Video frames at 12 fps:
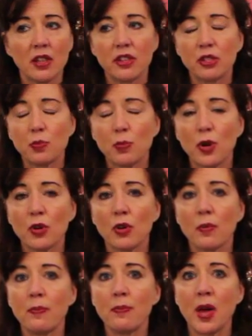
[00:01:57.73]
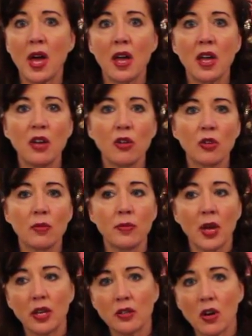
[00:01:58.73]
this program may or
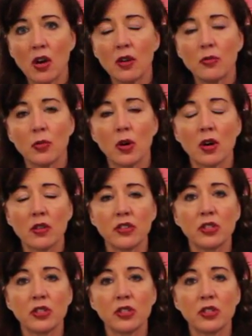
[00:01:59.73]
may not work.